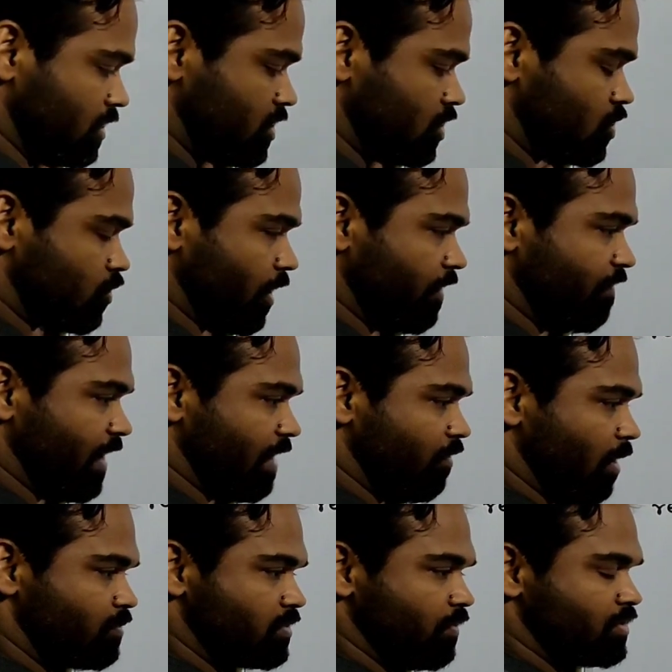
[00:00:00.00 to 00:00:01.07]
this is
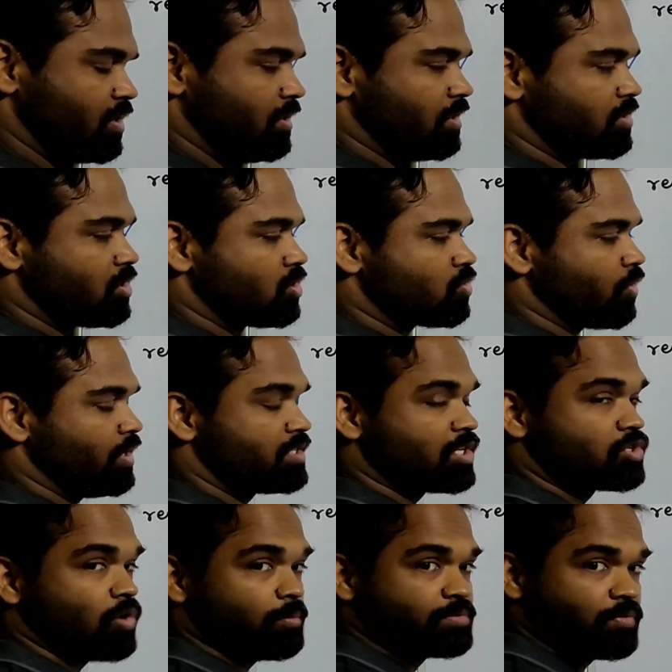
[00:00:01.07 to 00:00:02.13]
25 observation, this is
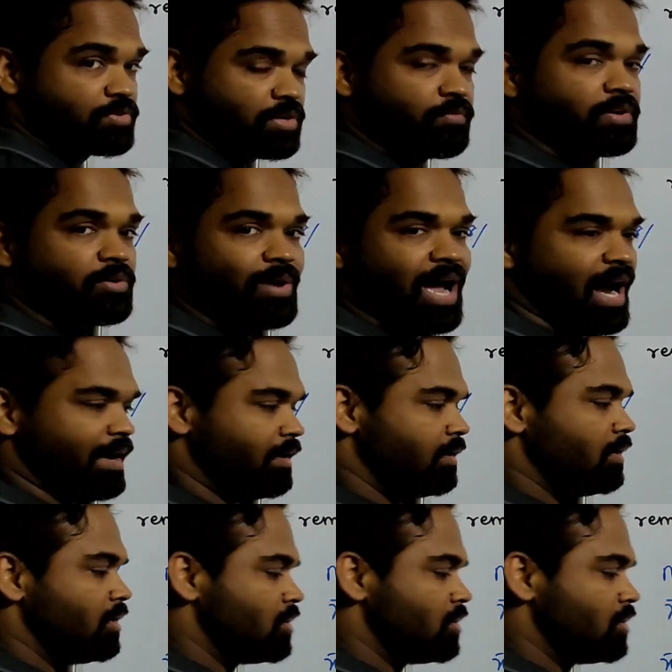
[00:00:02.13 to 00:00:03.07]
26 observation. When you add,